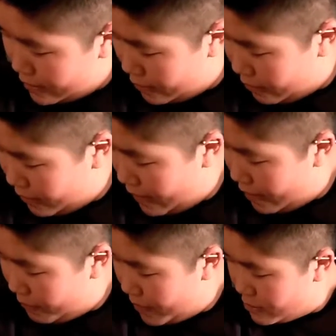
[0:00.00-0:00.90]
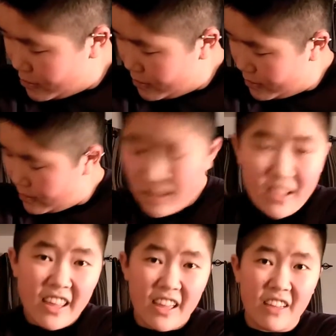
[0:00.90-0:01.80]
I don't really have much,
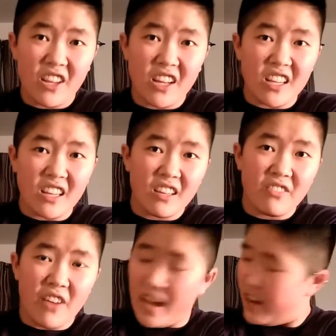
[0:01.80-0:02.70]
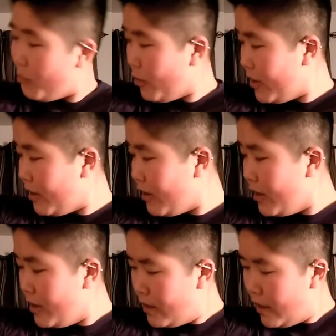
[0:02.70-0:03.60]
if any, fat anymore
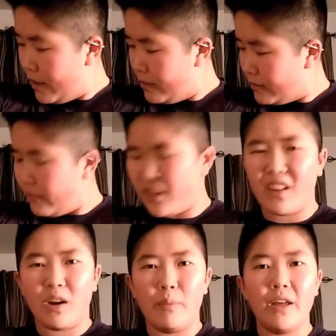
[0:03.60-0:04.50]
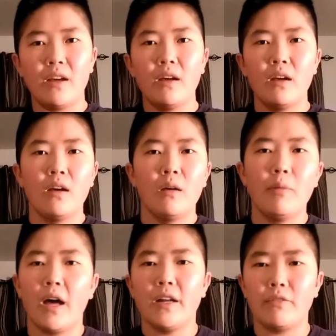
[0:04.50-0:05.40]
here. I used to have a little bit,
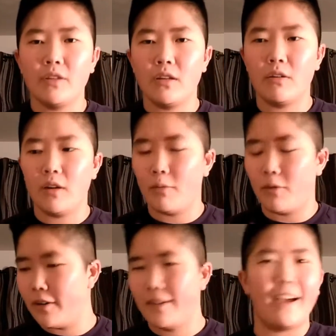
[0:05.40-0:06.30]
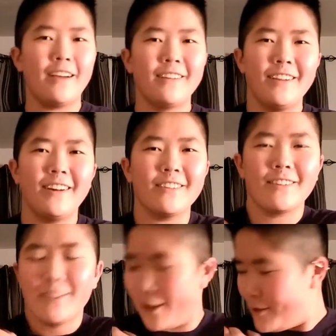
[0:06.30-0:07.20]
but I definitely don't anymore. Yeah,
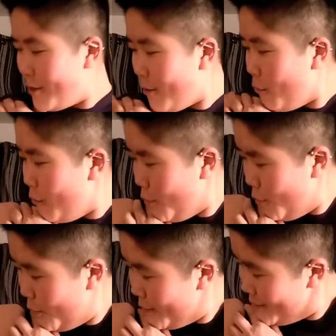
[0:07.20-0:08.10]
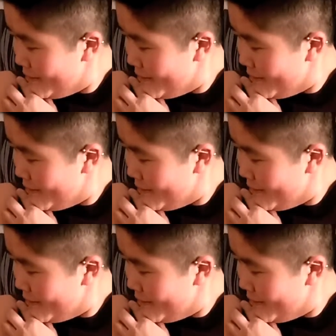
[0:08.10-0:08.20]
gun show. Woo!